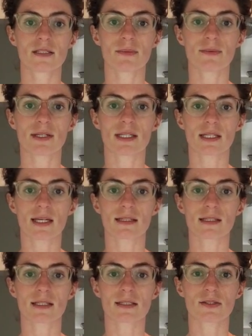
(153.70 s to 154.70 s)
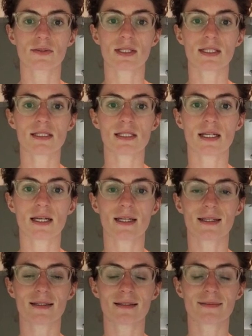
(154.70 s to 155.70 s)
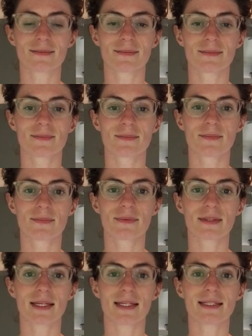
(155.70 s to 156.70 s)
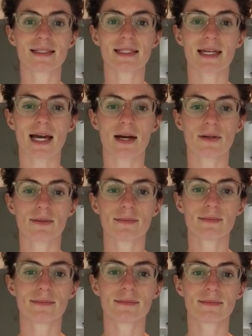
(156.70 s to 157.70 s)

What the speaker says: to breathe like this. So easy in, easy out.